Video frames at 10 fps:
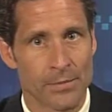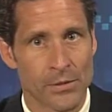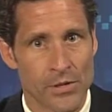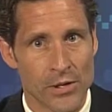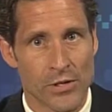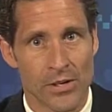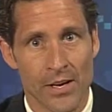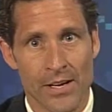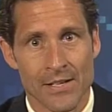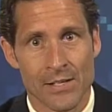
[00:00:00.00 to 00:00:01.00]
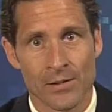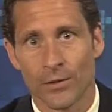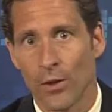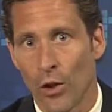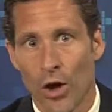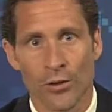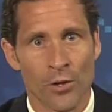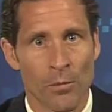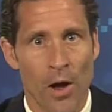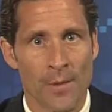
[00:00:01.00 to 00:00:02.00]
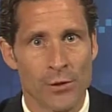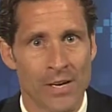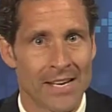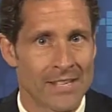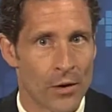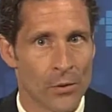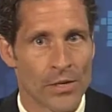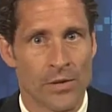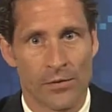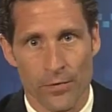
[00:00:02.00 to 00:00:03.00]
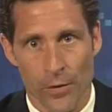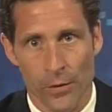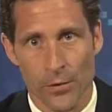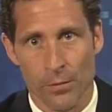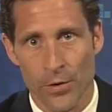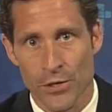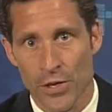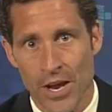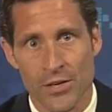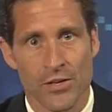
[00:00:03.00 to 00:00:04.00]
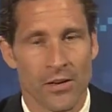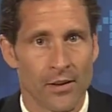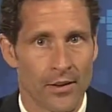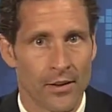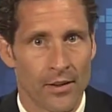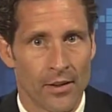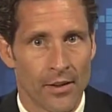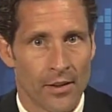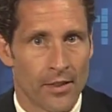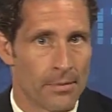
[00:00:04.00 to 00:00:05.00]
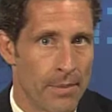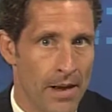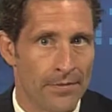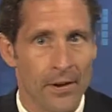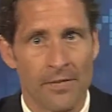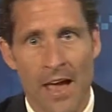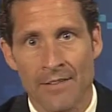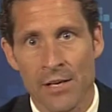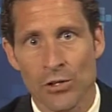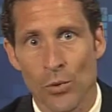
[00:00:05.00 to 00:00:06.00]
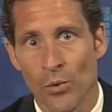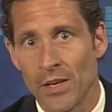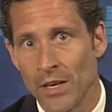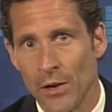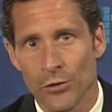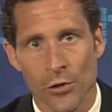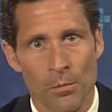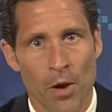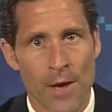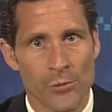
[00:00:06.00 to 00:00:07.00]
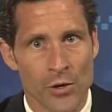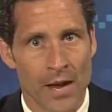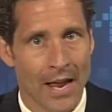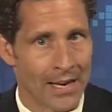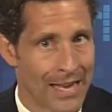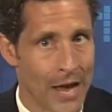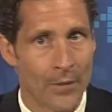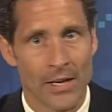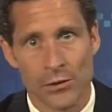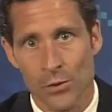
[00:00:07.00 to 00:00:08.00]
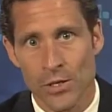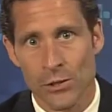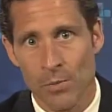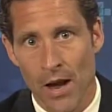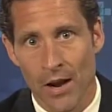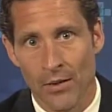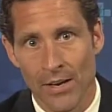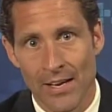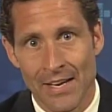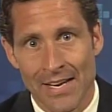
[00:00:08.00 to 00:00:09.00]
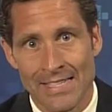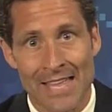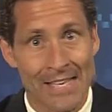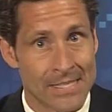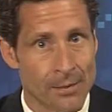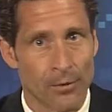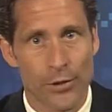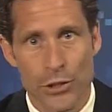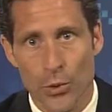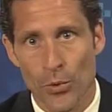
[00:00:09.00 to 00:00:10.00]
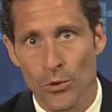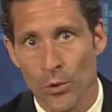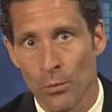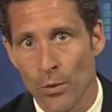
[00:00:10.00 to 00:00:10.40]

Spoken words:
position since the long-term option is at risk of further depreciation. The benefit of having sold the near-term option and allowing it to expire is that some of the short-term